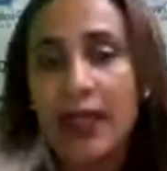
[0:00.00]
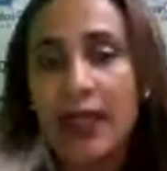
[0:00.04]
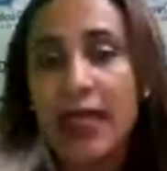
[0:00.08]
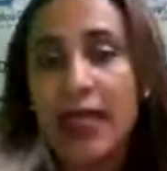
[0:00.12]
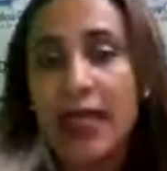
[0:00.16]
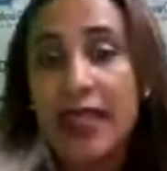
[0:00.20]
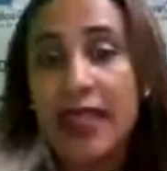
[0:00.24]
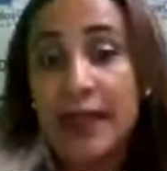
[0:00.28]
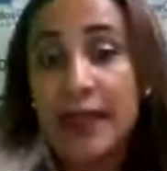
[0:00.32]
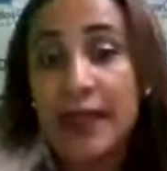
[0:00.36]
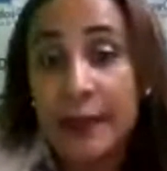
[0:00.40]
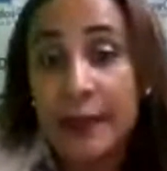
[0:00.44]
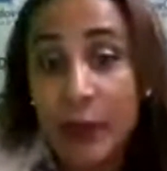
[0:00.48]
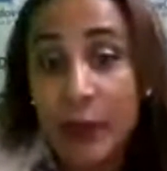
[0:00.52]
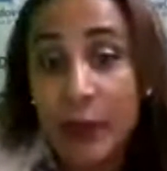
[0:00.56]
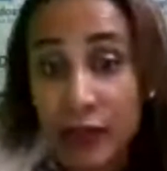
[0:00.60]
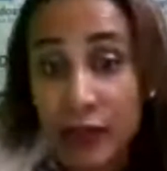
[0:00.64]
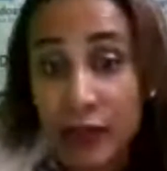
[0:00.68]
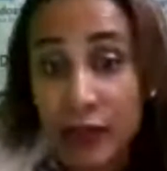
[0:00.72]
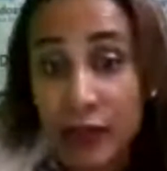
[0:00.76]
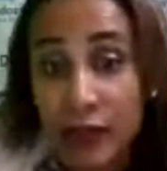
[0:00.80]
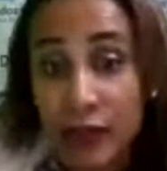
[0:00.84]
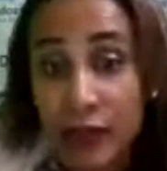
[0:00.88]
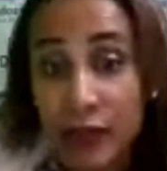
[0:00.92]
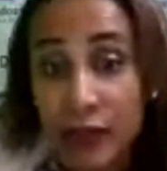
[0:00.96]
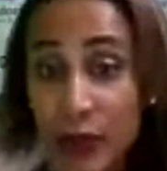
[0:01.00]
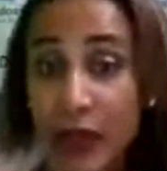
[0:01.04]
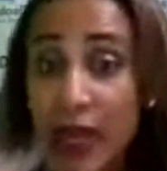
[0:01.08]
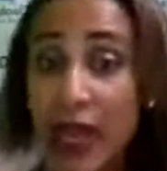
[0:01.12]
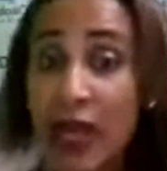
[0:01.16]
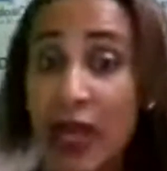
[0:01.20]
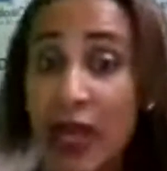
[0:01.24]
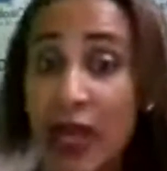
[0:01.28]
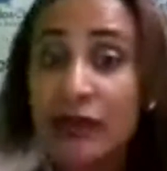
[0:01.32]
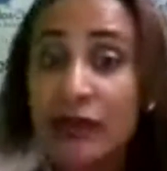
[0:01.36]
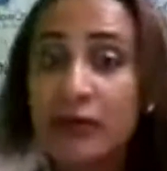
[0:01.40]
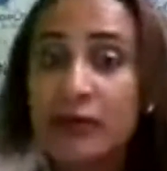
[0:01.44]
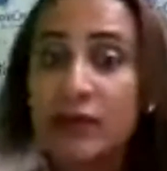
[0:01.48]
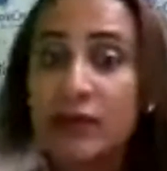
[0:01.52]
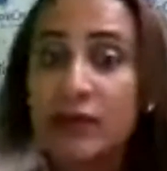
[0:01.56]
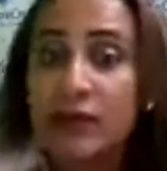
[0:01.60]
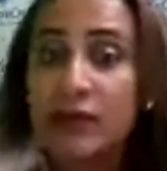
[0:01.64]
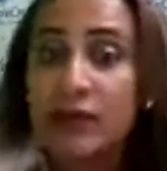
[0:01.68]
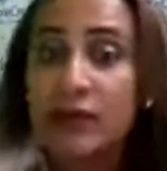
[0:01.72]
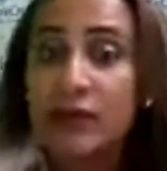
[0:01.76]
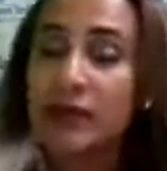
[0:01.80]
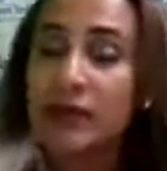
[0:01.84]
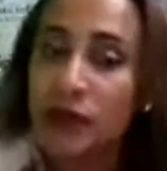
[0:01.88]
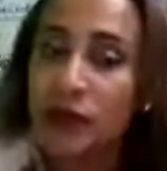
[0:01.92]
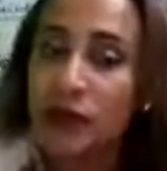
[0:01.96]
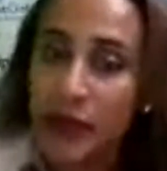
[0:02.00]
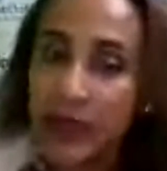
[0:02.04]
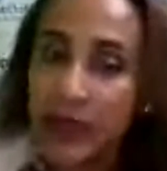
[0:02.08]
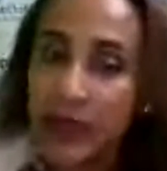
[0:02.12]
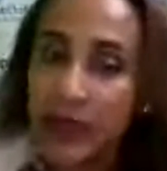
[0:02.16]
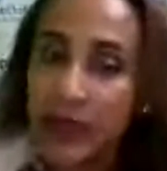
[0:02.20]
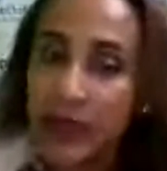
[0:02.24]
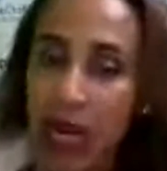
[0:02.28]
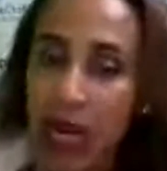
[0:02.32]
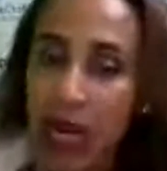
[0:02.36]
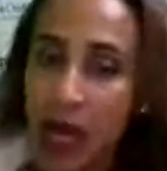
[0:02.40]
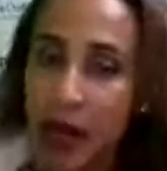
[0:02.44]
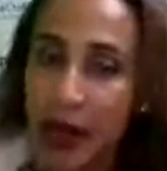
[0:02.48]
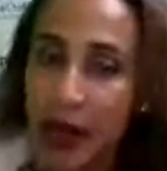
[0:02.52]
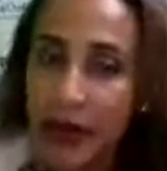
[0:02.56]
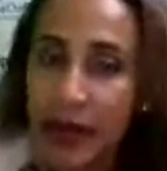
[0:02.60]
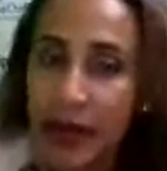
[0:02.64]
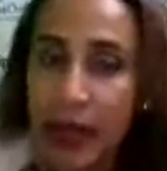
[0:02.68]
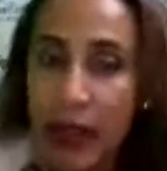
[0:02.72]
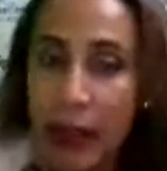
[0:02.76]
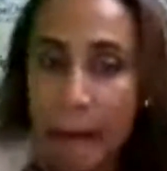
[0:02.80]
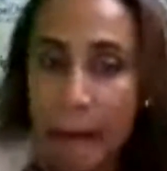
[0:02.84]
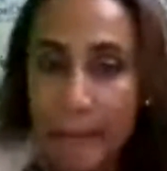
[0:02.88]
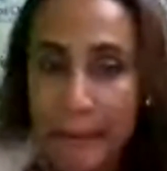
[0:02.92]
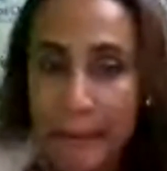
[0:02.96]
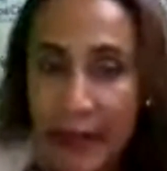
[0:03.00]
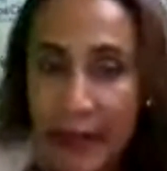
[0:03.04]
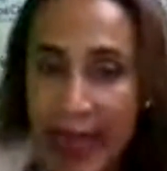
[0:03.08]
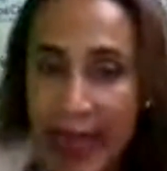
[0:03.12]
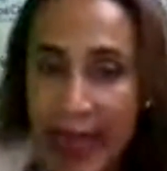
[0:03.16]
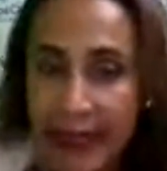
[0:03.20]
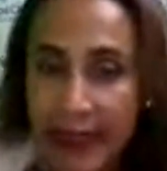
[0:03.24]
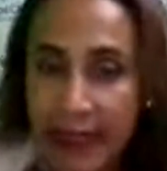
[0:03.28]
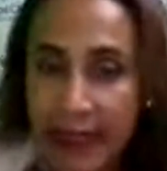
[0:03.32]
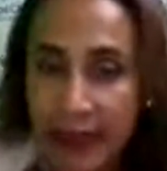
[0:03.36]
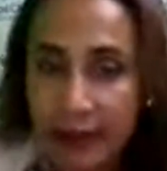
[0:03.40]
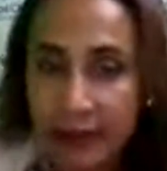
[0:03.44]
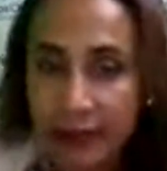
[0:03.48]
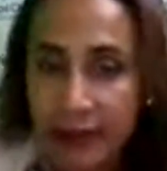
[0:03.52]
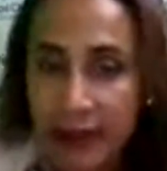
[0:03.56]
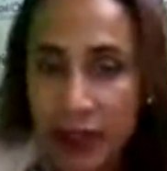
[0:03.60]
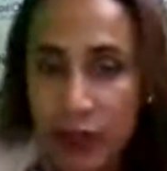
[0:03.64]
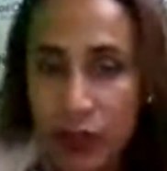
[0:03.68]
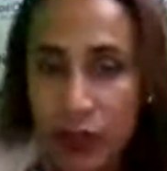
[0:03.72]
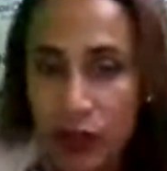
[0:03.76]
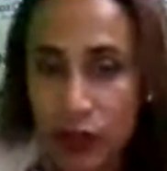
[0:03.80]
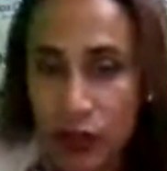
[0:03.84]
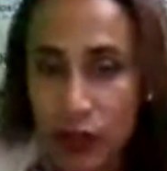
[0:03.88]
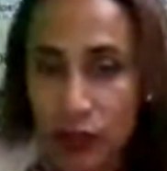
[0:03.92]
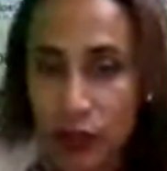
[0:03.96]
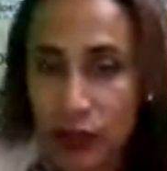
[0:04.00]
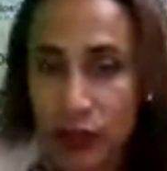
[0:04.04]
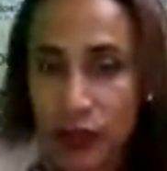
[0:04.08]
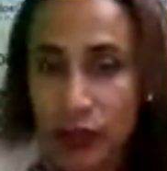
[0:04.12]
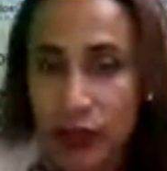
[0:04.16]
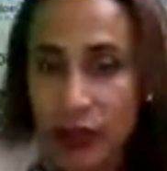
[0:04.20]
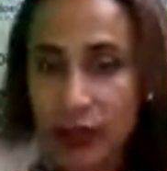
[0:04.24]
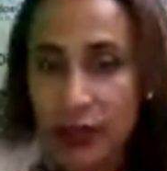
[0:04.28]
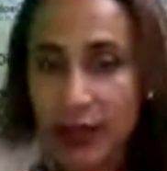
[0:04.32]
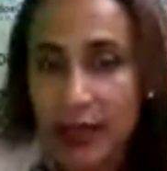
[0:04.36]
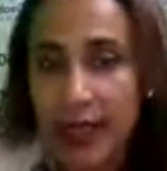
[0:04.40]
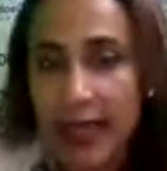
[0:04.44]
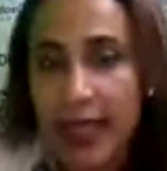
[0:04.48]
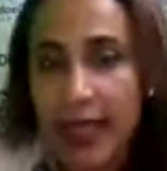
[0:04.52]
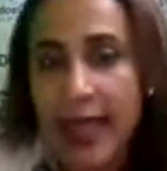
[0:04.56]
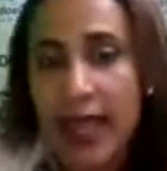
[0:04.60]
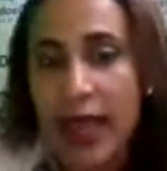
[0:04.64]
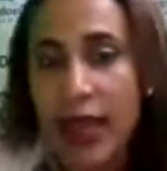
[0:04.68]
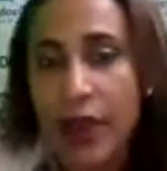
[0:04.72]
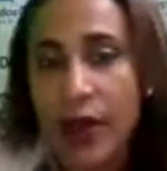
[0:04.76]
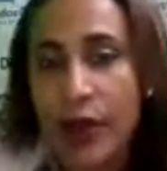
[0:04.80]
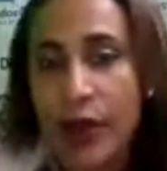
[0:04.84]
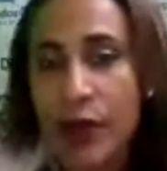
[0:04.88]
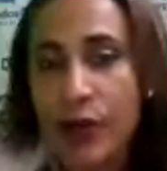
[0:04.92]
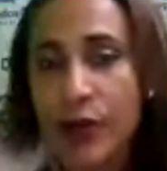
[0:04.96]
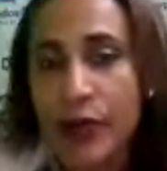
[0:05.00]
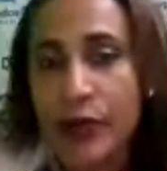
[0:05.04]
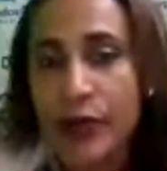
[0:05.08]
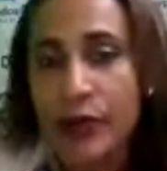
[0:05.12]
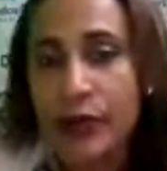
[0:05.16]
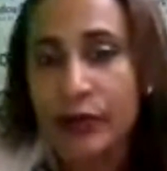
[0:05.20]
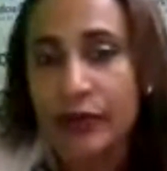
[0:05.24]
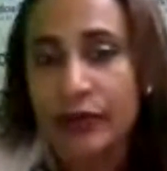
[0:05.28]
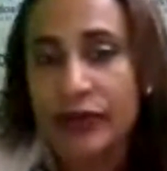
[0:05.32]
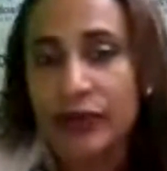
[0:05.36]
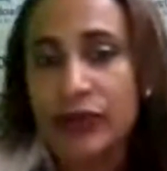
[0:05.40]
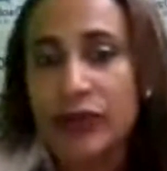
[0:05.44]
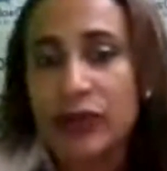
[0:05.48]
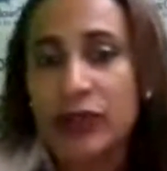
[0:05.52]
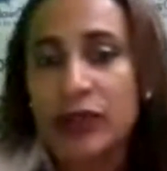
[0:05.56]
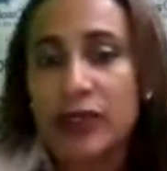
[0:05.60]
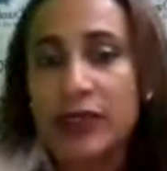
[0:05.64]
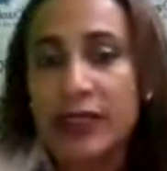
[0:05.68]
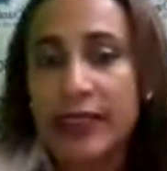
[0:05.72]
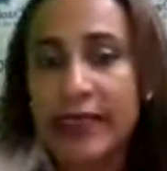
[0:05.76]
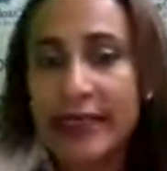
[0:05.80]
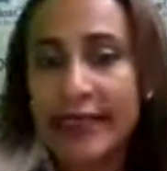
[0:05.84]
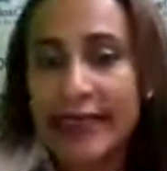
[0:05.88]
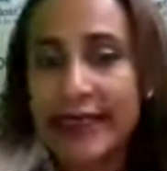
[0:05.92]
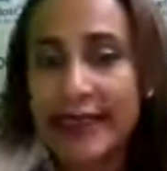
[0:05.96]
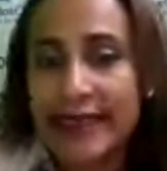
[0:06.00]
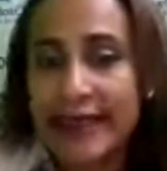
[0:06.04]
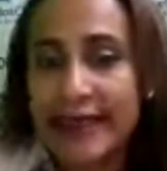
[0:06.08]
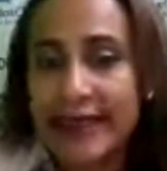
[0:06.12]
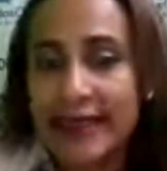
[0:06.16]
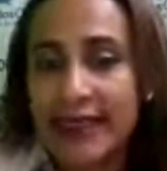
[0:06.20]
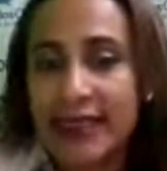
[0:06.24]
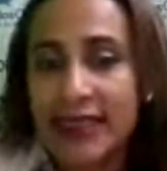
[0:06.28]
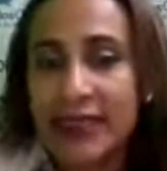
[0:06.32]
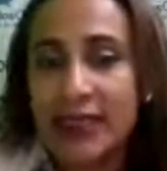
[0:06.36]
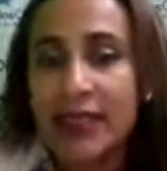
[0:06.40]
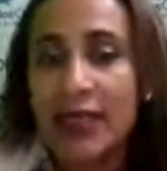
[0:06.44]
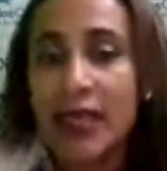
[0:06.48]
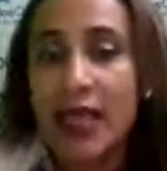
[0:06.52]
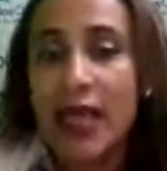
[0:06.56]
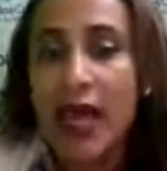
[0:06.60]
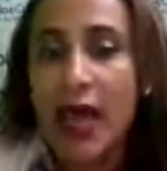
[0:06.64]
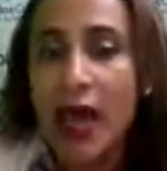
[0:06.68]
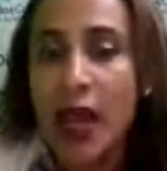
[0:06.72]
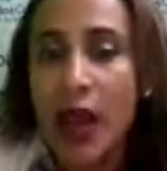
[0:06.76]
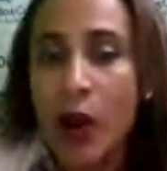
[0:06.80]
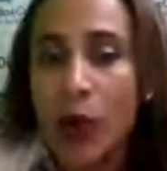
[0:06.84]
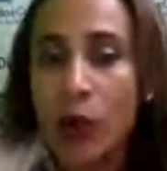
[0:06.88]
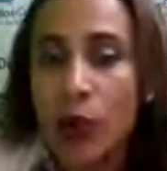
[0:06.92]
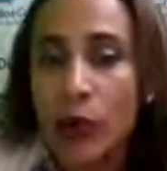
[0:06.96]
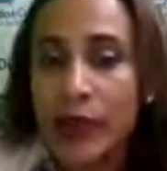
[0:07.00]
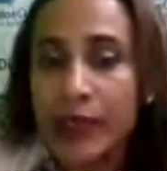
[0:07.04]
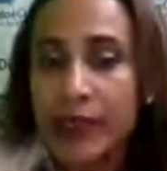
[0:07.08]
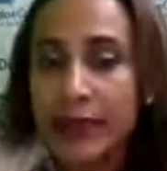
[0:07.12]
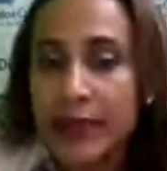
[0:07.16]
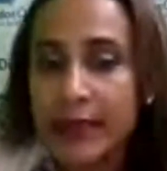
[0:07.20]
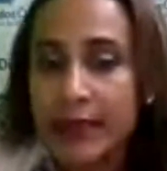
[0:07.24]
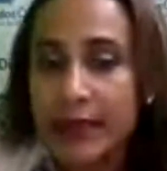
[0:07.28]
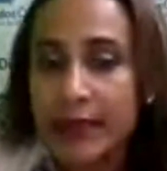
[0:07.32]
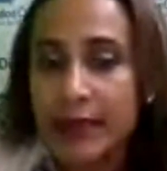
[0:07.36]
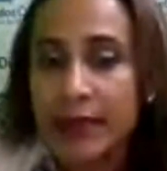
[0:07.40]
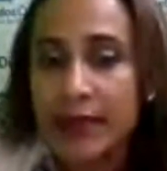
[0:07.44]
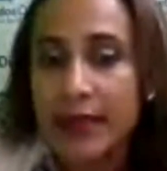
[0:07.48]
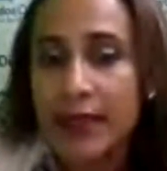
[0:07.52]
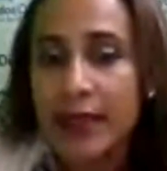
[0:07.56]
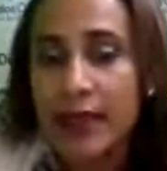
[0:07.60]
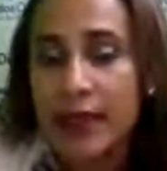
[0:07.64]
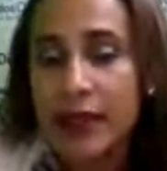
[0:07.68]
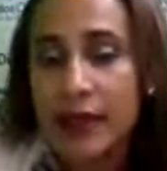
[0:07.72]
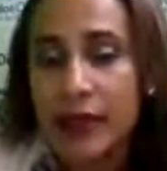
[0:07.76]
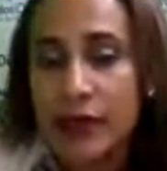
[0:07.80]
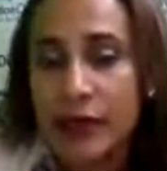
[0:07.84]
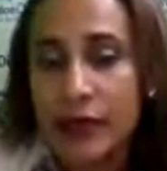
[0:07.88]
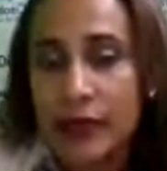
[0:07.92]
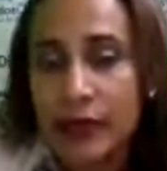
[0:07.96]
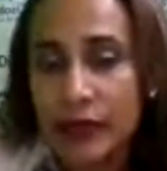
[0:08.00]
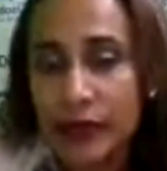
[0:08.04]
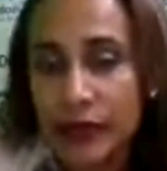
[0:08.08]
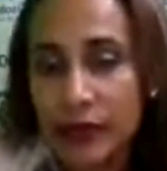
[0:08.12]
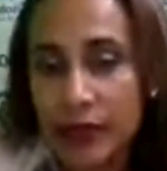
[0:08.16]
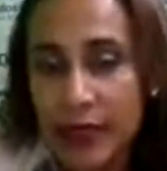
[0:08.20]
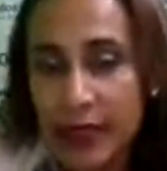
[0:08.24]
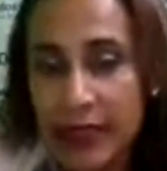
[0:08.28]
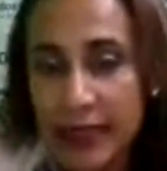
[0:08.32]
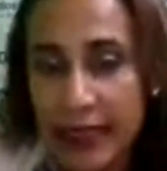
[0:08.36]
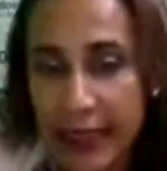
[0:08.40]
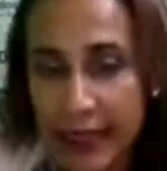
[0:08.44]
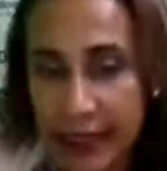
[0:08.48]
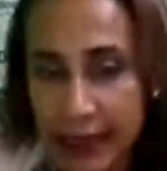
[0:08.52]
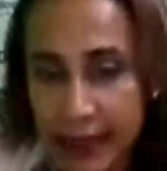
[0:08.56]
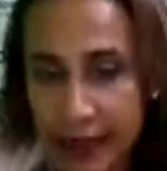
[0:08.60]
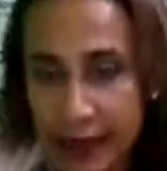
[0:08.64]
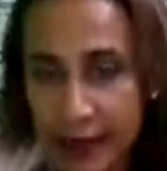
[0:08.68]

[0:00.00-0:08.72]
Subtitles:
The possessive pronouns, which are mine, his, hers, its, ours, yours, and theirs.